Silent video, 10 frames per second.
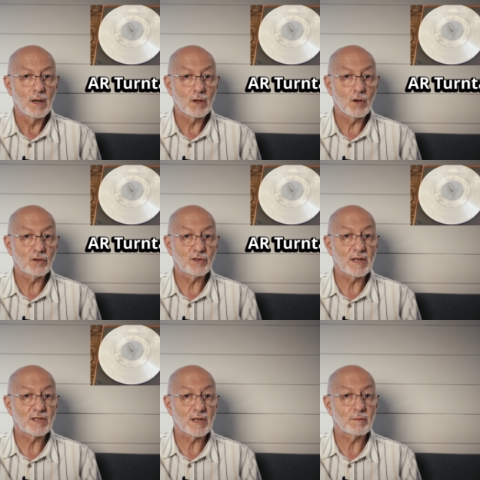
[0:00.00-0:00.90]

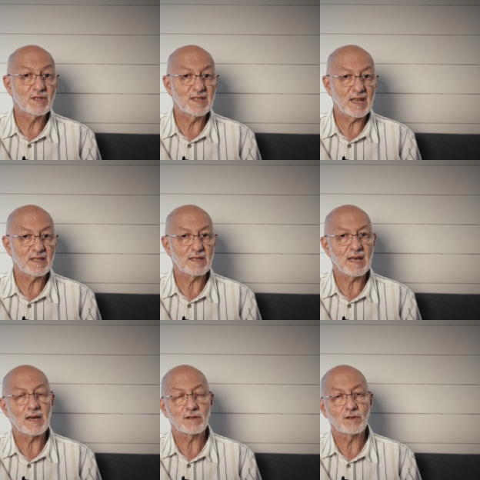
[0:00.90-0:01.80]
costing some
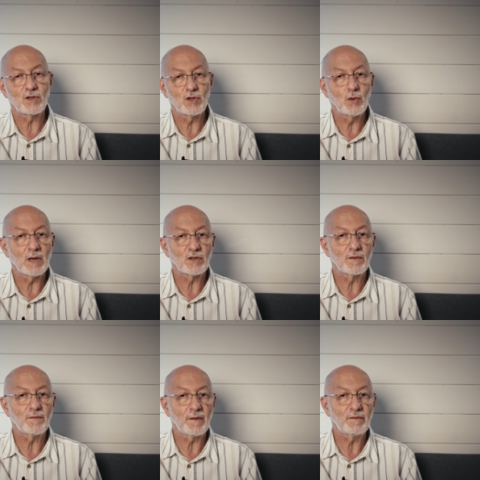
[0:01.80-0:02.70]

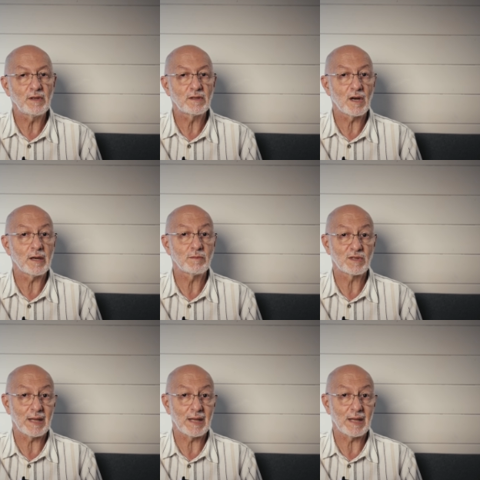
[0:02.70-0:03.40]
6,250 times